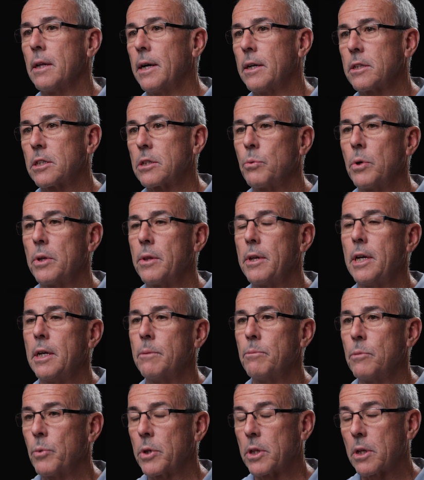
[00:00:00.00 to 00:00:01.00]
us with
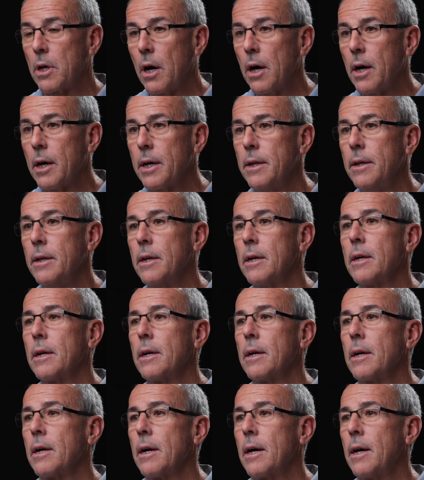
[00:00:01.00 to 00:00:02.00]
him, with God,
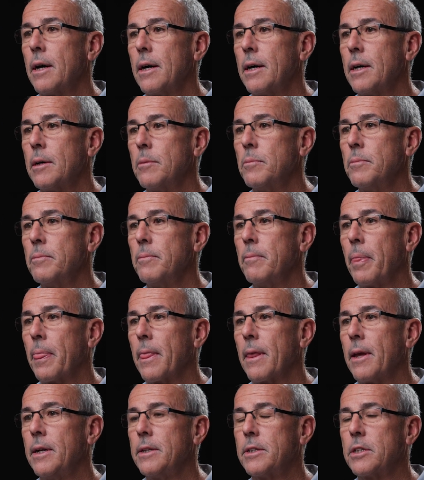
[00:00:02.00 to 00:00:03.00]

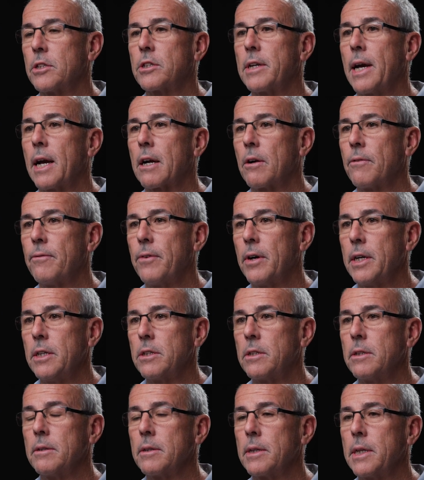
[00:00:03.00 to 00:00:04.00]
and to
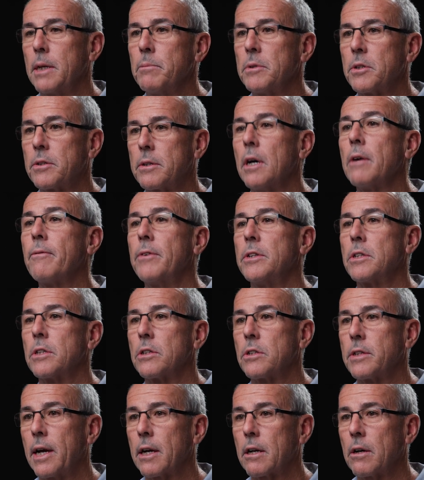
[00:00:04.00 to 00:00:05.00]
sacrifice and give himself as
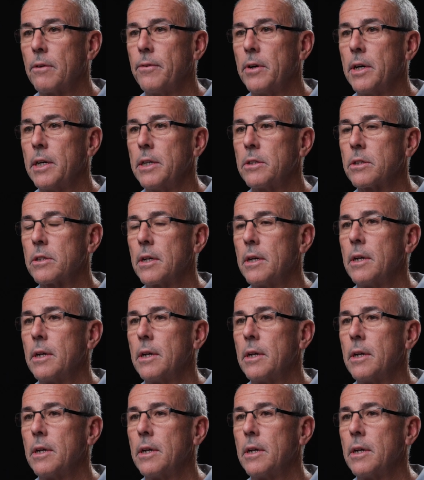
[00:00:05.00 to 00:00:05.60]
a sacrifice,